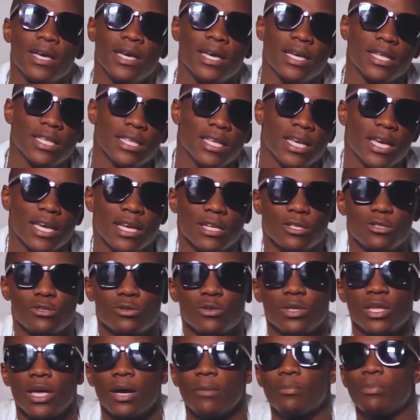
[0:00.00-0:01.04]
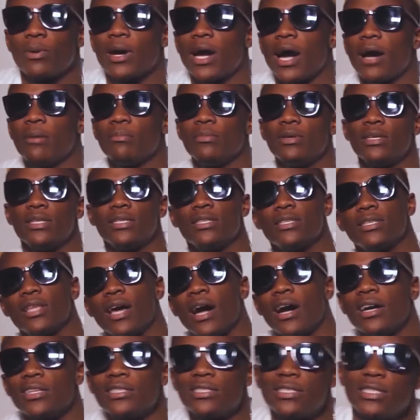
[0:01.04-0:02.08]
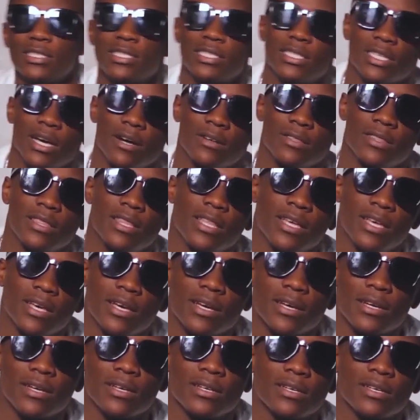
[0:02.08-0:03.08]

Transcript: And yeah, to the upcoming artists out there,